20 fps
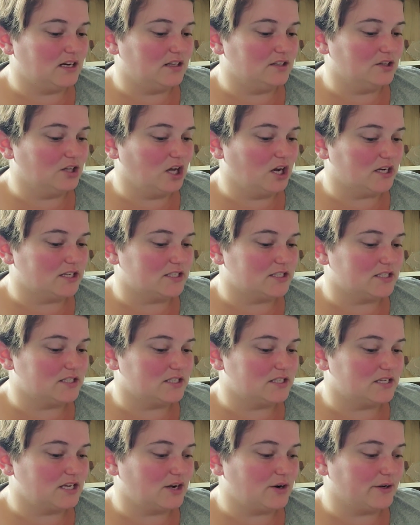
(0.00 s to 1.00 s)
unlocks the
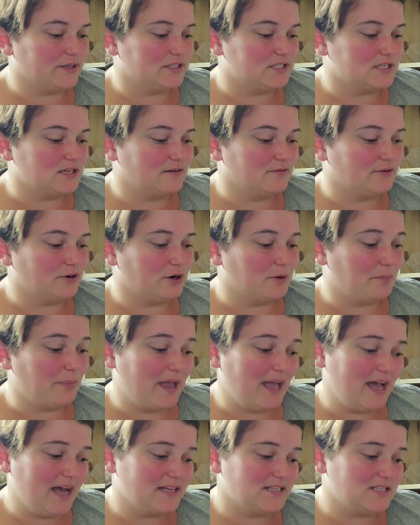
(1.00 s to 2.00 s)
secrets of her
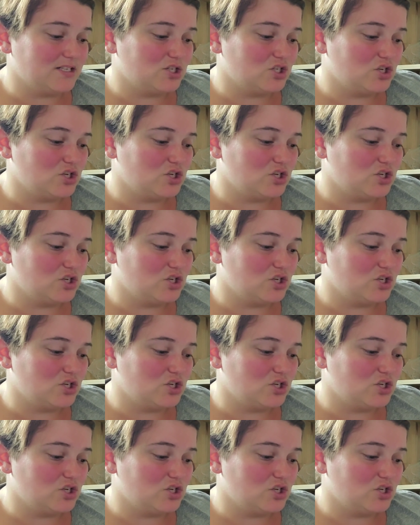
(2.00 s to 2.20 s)
past,